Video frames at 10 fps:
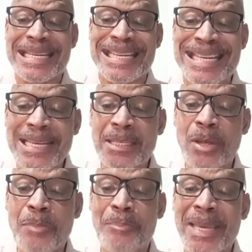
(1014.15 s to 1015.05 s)

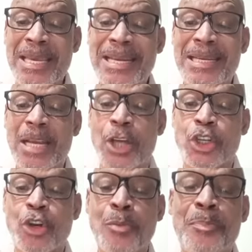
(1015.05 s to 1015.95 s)
disobedient
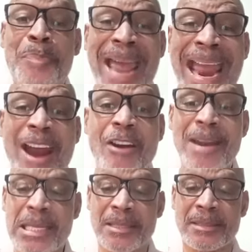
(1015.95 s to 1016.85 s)
to
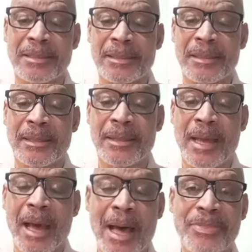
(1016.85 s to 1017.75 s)
parents,
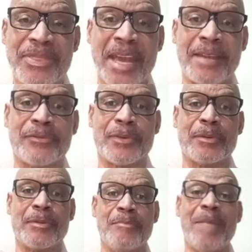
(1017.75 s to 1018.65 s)
unthankful.
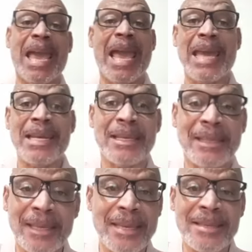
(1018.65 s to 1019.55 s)
Man,
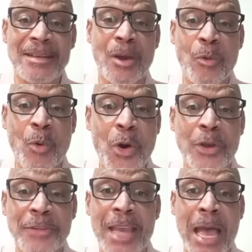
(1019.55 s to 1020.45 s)
isn't the word
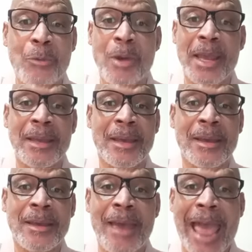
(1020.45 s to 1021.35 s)
of Yahweh
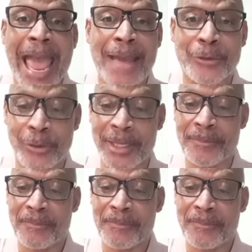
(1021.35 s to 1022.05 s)
accurate?